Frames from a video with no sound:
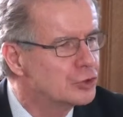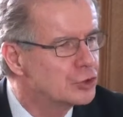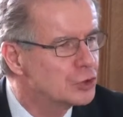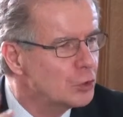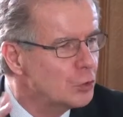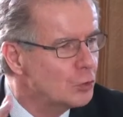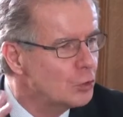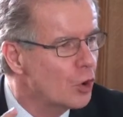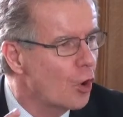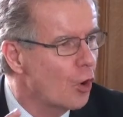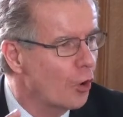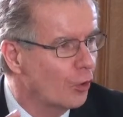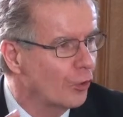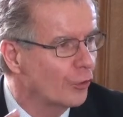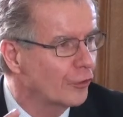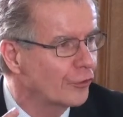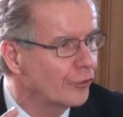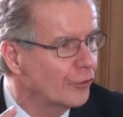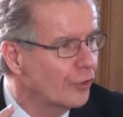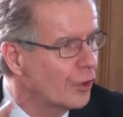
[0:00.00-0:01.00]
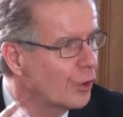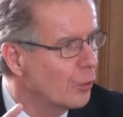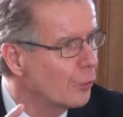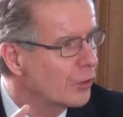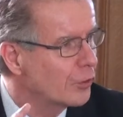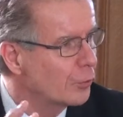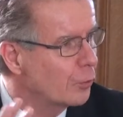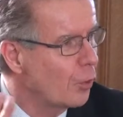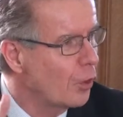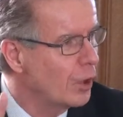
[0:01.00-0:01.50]
two goals
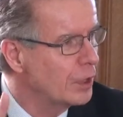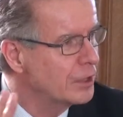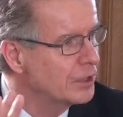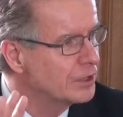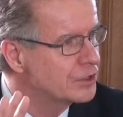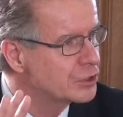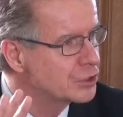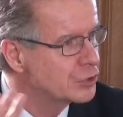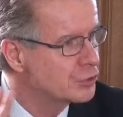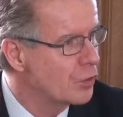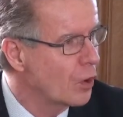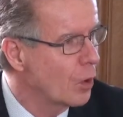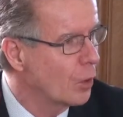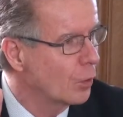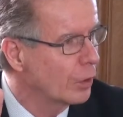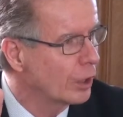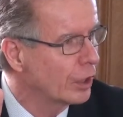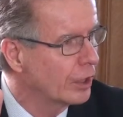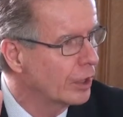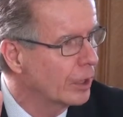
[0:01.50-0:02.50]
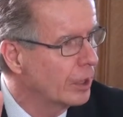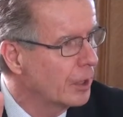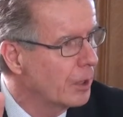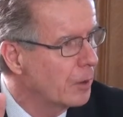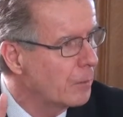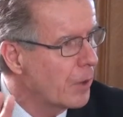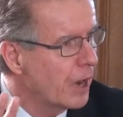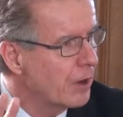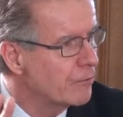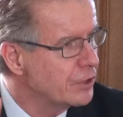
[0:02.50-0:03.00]
with one stroke
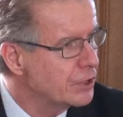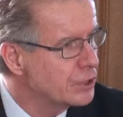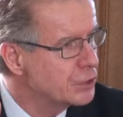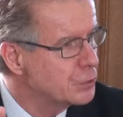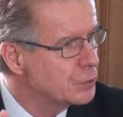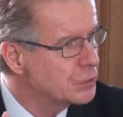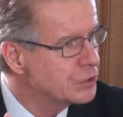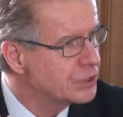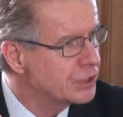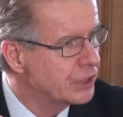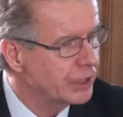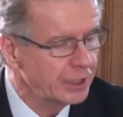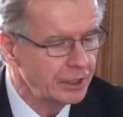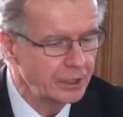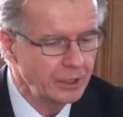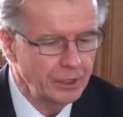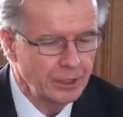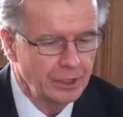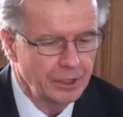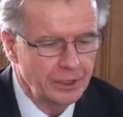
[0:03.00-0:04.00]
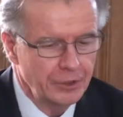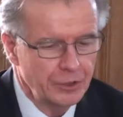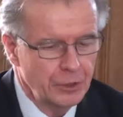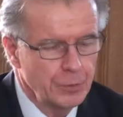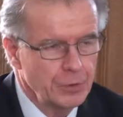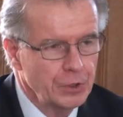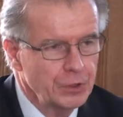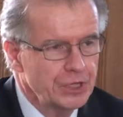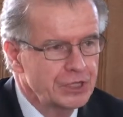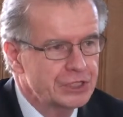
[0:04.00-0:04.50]
by reducing
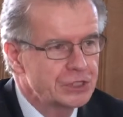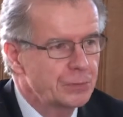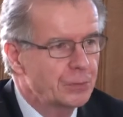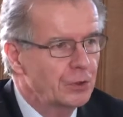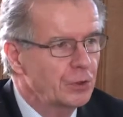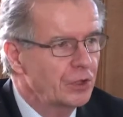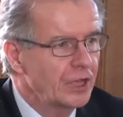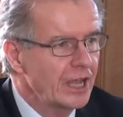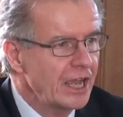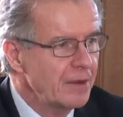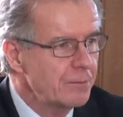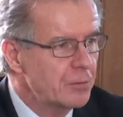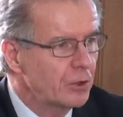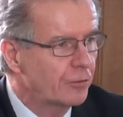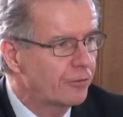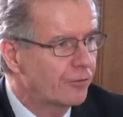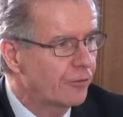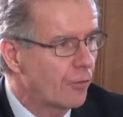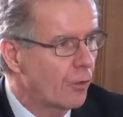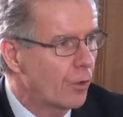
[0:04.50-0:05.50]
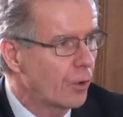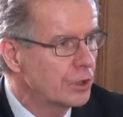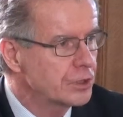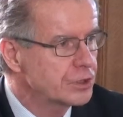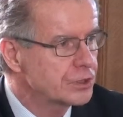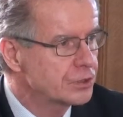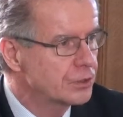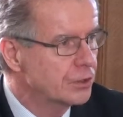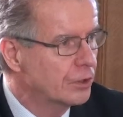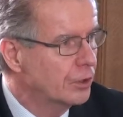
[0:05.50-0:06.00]
the municipal labor
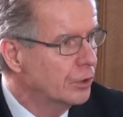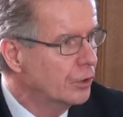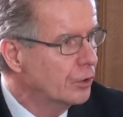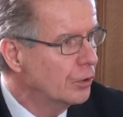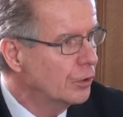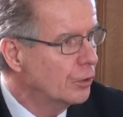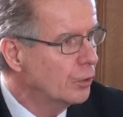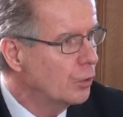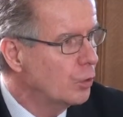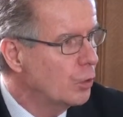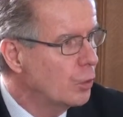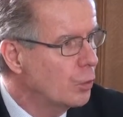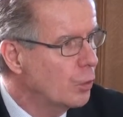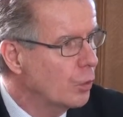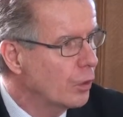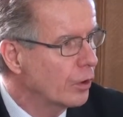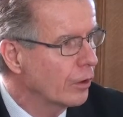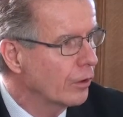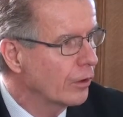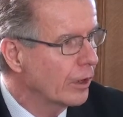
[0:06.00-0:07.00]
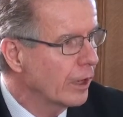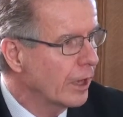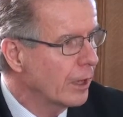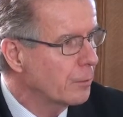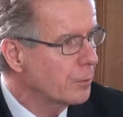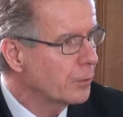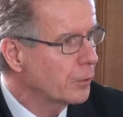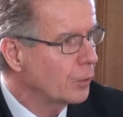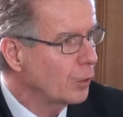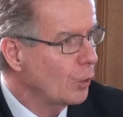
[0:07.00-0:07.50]
force who were
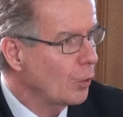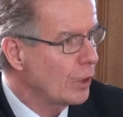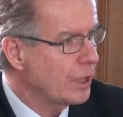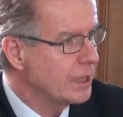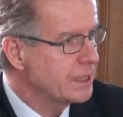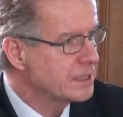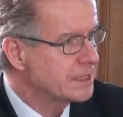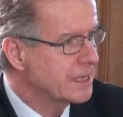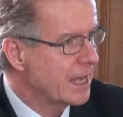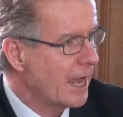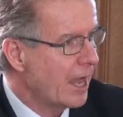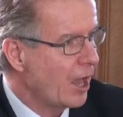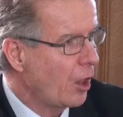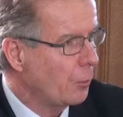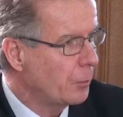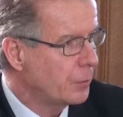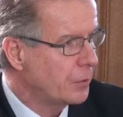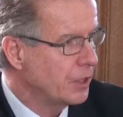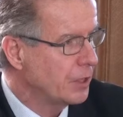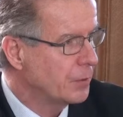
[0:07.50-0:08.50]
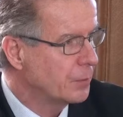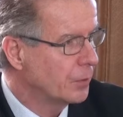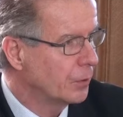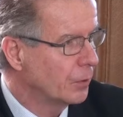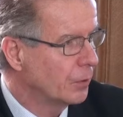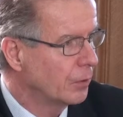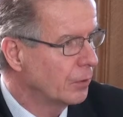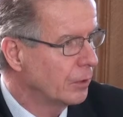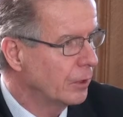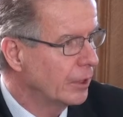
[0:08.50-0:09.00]
employed to help
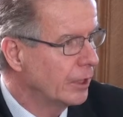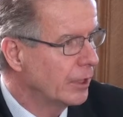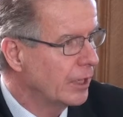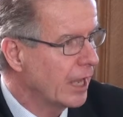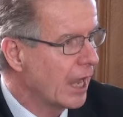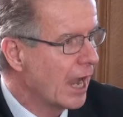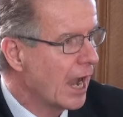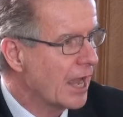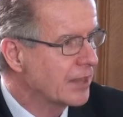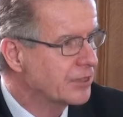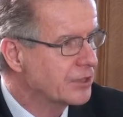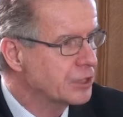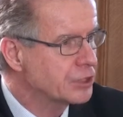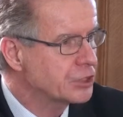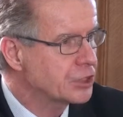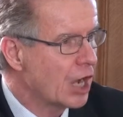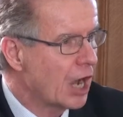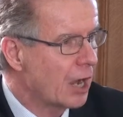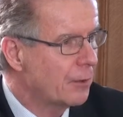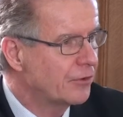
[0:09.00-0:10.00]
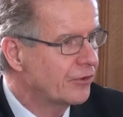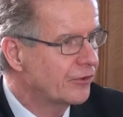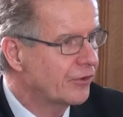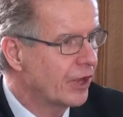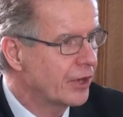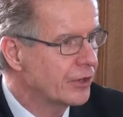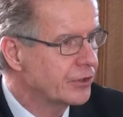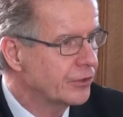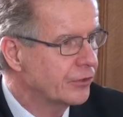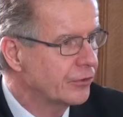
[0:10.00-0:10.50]
people at the job
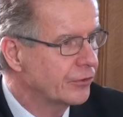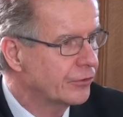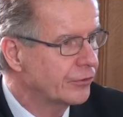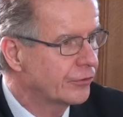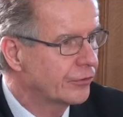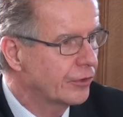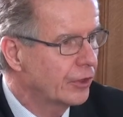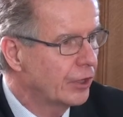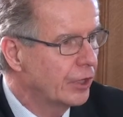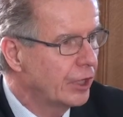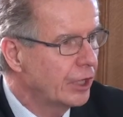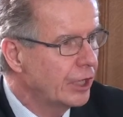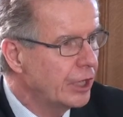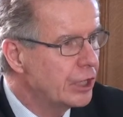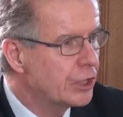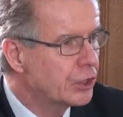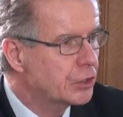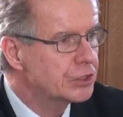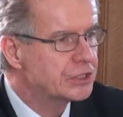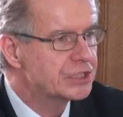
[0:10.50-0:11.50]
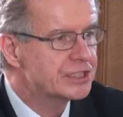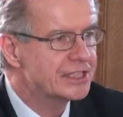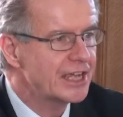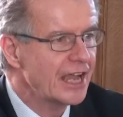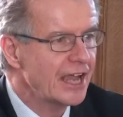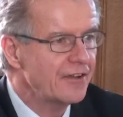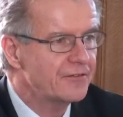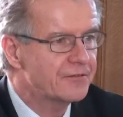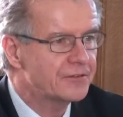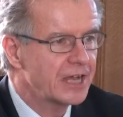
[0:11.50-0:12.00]
centers. He could
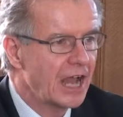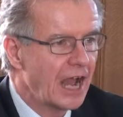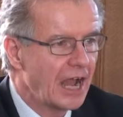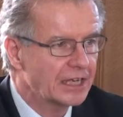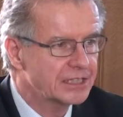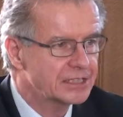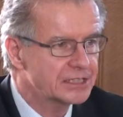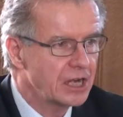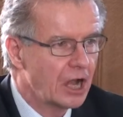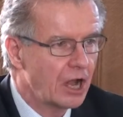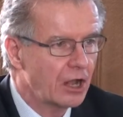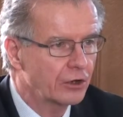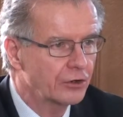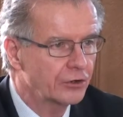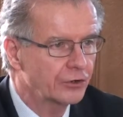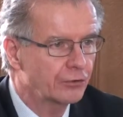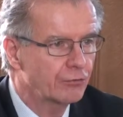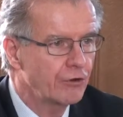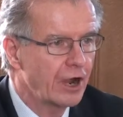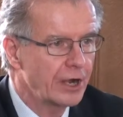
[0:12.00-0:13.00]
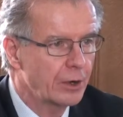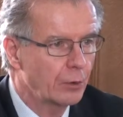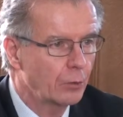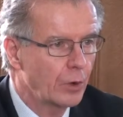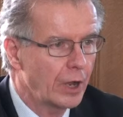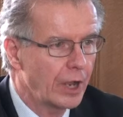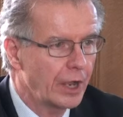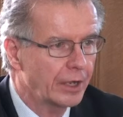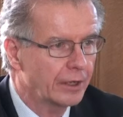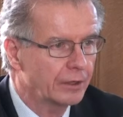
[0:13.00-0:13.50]
save tax dollars right
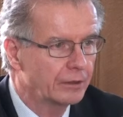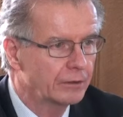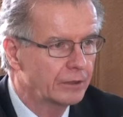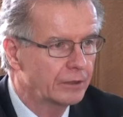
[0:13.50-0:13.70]
away.